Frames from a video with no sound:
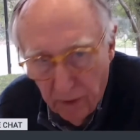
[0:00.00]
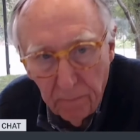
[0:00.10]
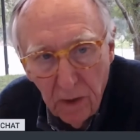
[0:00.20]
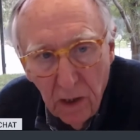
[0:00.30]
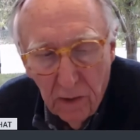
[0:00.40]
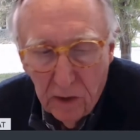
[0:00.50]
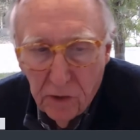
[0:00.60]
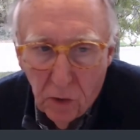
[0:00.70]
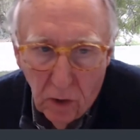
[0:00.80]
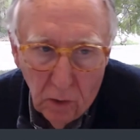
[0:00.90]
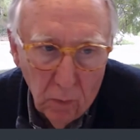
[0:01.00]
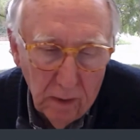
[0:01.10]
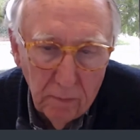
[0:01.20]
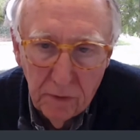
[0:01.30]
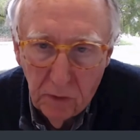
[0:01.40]
but they certainly were
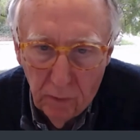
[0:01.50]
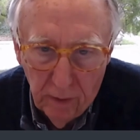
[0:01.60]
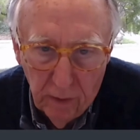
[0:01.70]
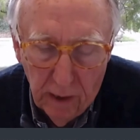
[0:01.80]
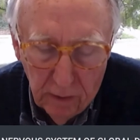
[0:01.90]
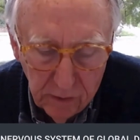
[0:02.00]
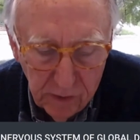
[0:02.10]
able to within that